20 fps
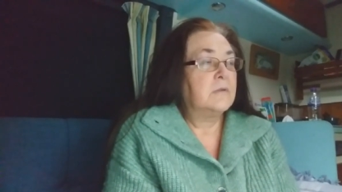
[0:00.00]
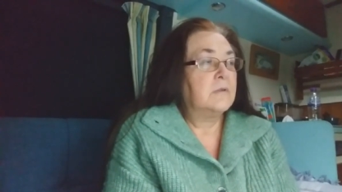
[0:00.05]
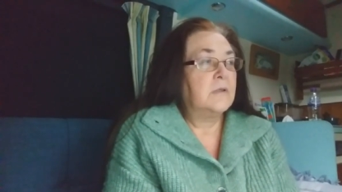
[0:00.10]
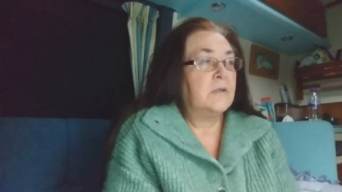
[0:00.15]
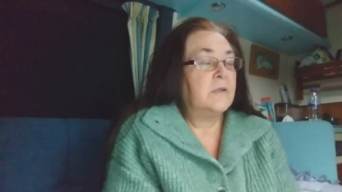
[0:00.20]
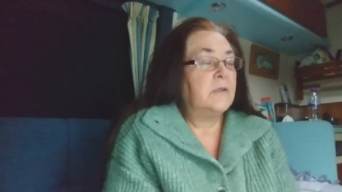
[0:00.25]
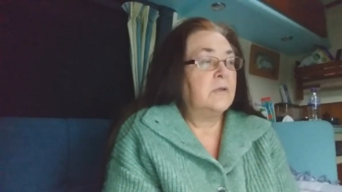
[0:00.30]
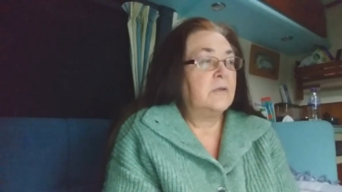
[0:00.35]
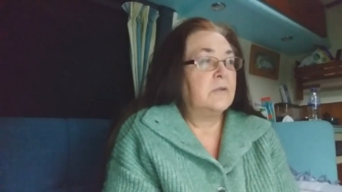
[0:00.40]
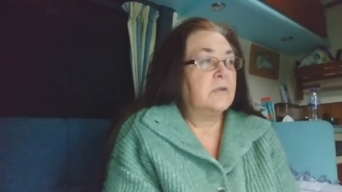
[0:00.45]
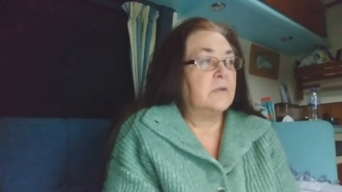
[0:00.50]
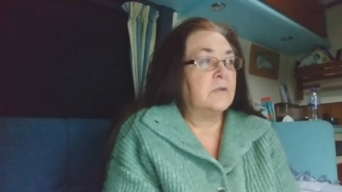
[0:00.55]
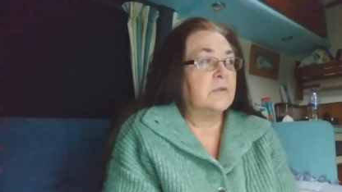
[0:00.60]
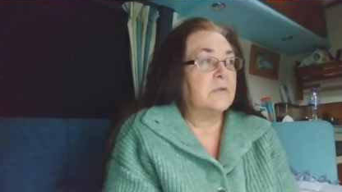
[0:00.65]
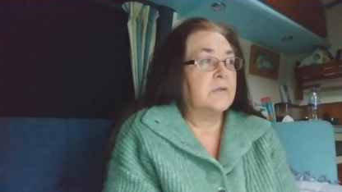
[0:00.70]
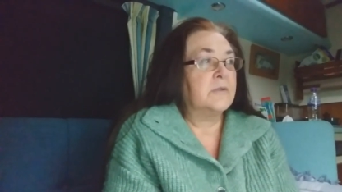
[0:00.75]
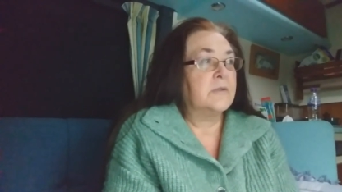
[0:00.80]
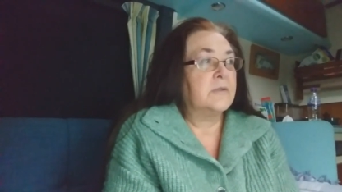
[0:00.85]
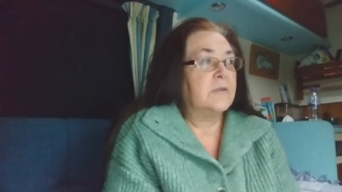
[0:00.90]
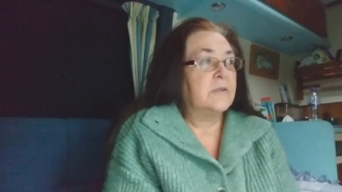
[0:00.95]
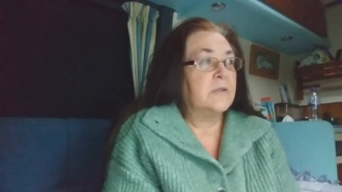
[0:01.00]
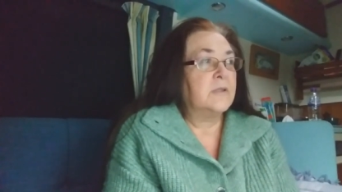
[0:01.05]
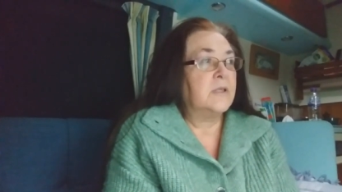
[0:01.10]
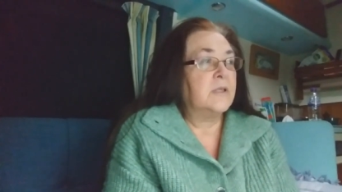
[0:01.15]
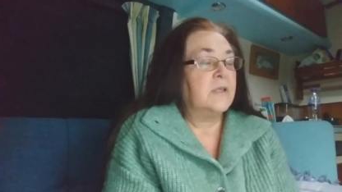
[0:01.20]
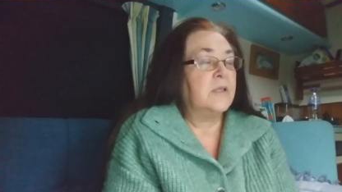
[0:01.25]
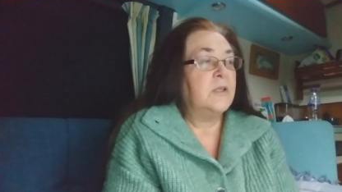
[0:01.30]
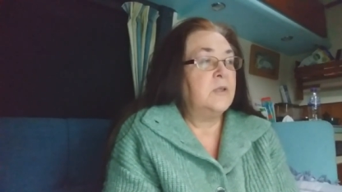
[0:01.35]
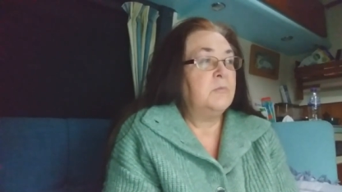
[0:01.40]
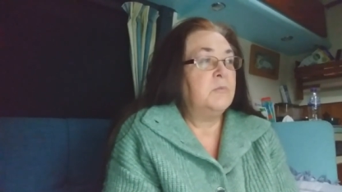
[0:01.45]
are not gods,
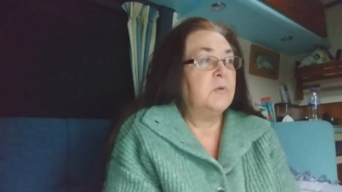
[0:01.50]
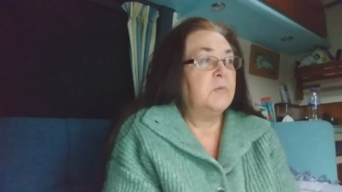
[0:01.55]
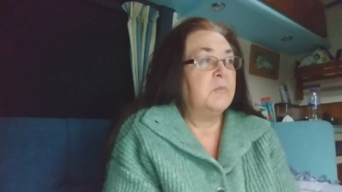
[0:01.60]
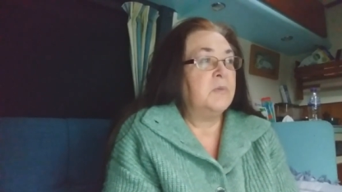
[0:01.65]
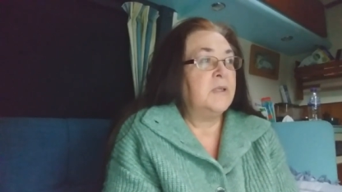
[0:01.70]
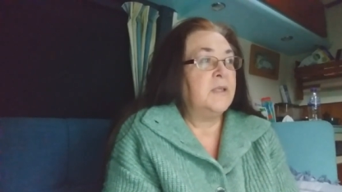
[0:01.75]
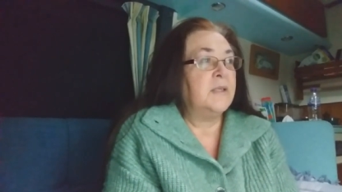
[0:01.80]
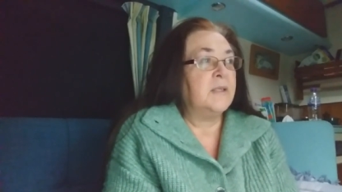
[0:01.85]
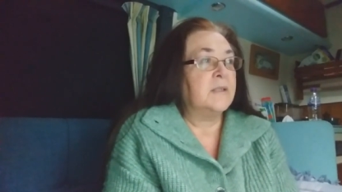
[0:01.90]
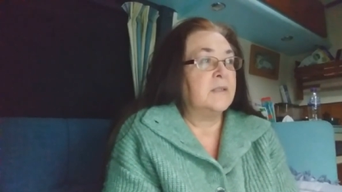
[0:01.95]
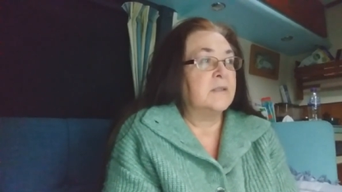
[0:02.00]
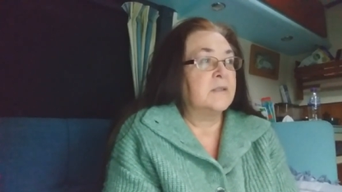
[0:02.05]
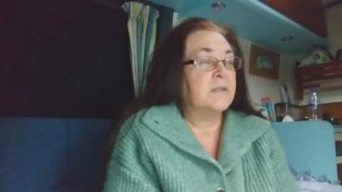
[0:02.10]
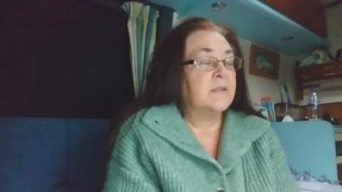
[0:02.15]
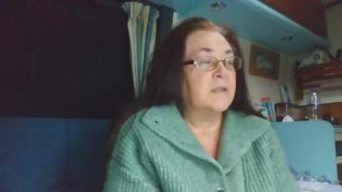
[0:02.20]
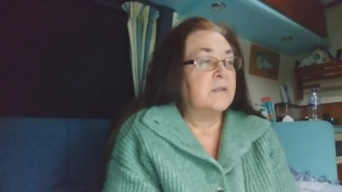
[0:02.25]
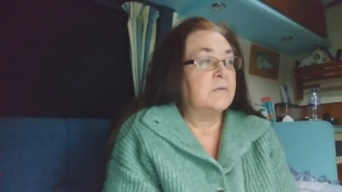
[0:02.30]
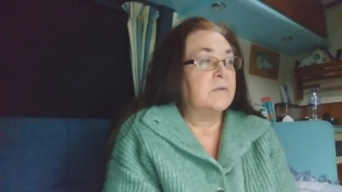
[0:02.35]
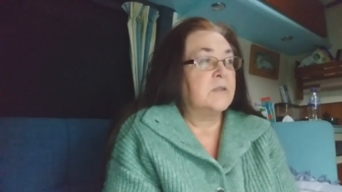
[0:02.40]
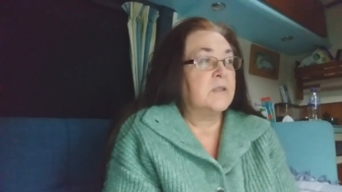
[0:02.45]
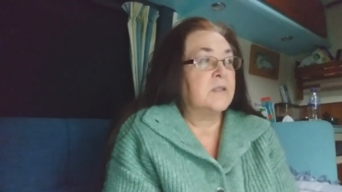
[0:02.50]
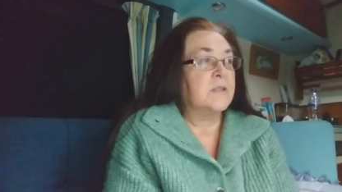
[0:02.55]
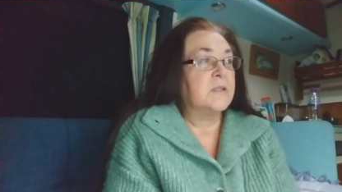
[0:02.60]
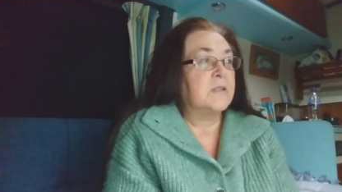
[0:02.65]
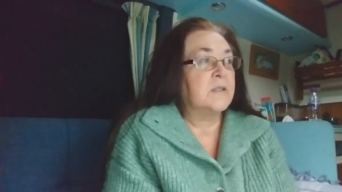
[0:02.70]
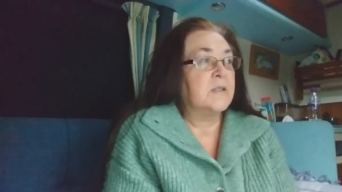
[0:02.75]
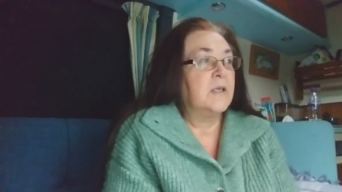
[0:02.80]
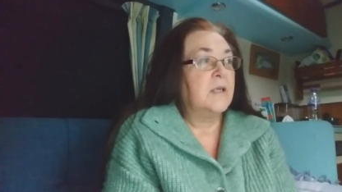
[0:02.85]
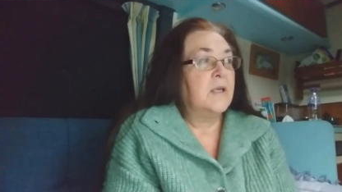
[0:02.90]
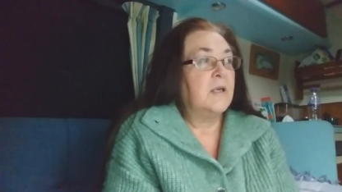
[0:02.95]
they're human beings, they were
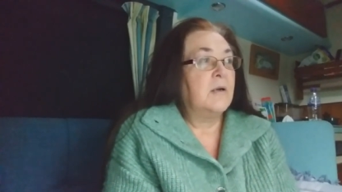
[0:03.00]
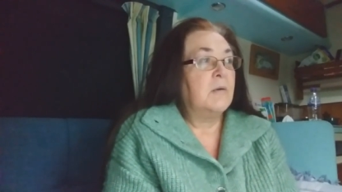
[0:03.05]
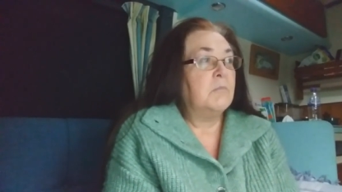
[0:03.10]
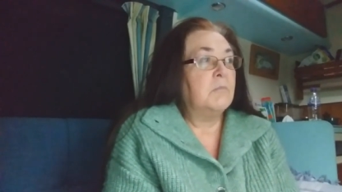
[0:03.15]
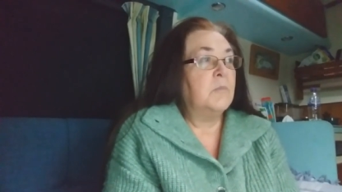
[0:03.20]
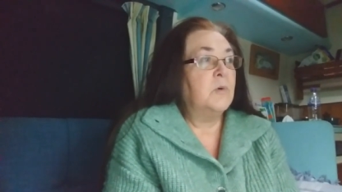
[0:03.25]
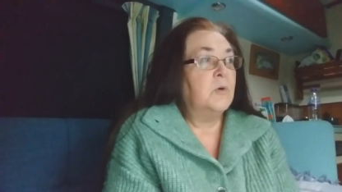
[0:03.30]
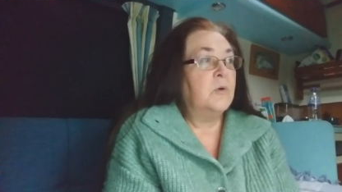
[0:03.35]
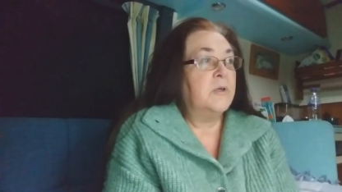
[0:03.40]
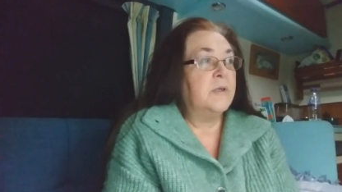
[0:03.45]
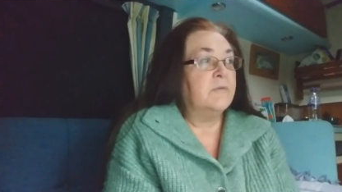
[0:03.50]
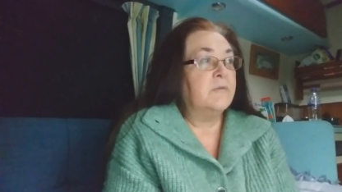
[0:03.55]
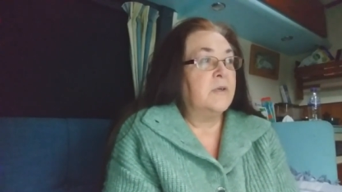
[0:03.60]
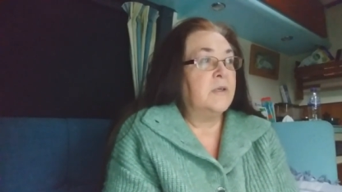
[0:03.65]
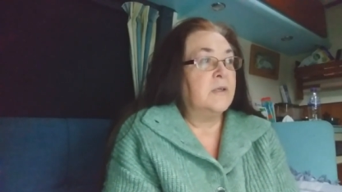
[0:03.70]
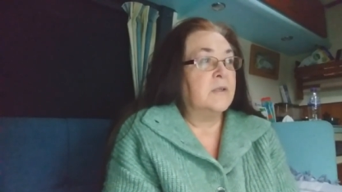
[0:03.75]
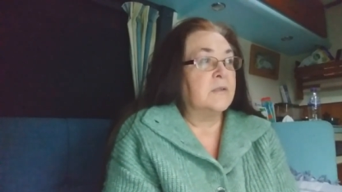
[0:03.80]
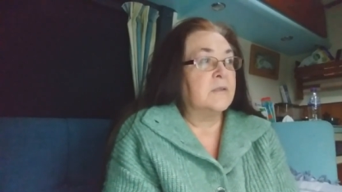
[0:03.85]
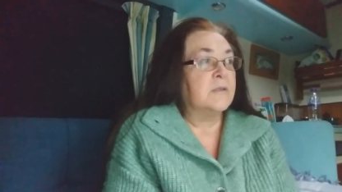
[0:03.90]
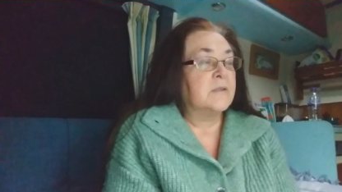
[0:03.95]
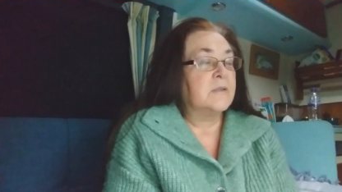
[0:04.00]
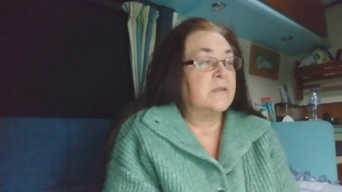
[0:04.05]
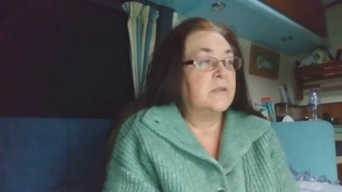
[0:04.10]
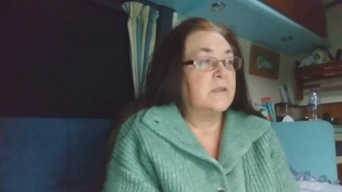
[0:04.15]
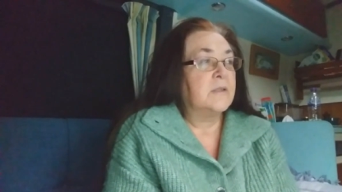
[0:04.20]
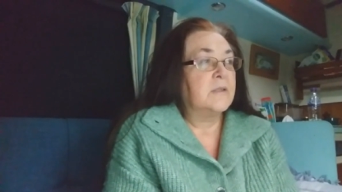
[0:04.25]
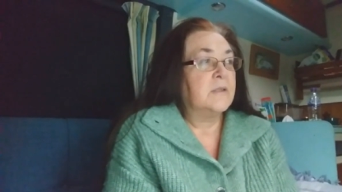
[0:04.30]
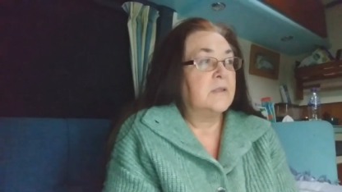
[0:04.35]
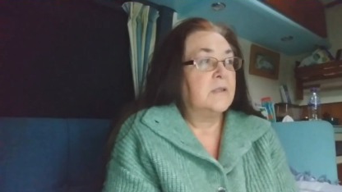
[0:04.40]
just more advanced.